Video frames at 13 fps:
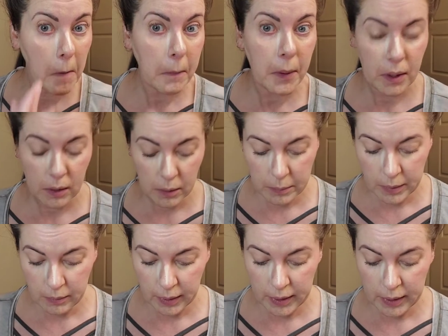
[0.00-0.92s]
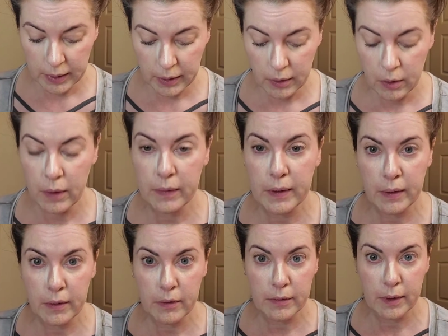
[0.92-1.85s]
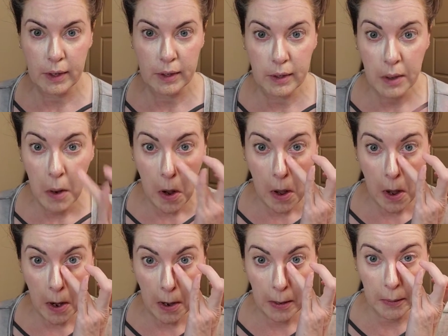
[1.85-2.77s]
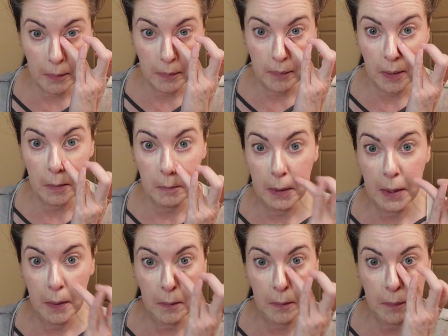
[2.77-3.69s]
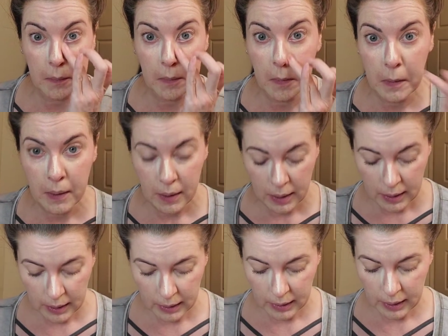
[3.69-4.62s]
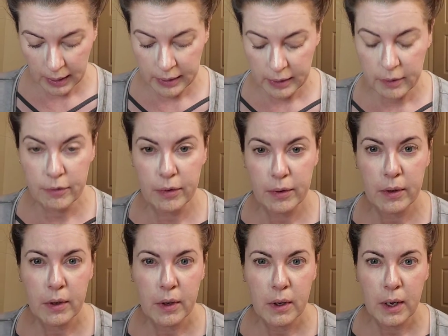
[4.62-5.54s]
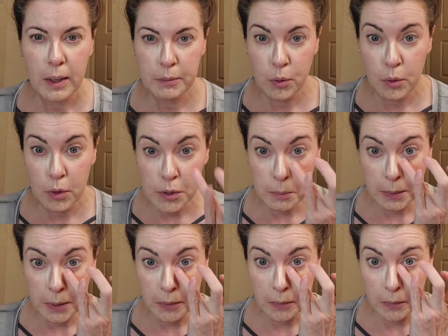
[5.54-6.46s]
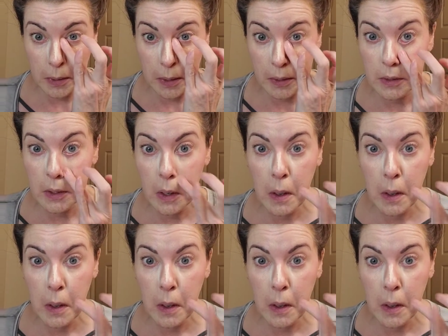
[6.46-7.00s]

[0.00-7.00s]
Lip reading: Put a little bit right here on the other side, on each side of my nose, and kind of up towards my tear duct.